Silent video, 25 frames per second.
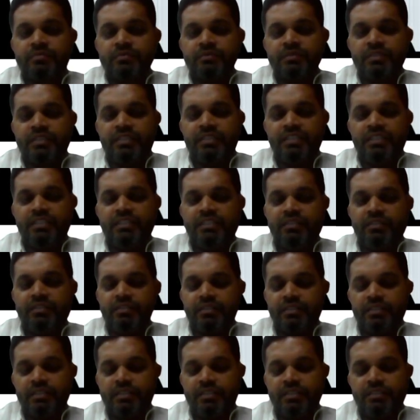The legal
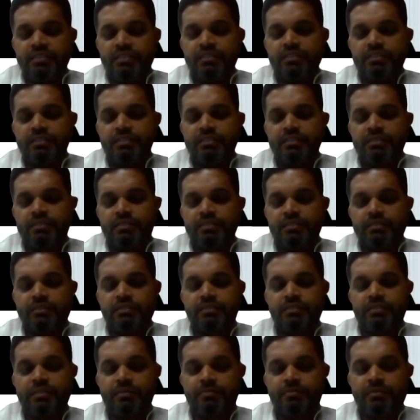rights is
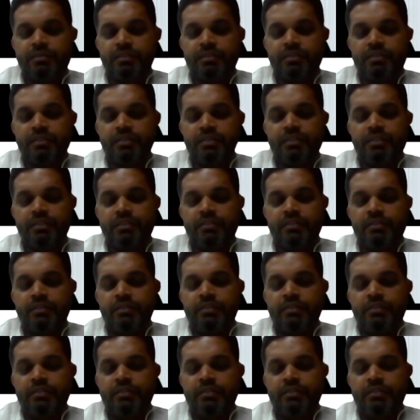something like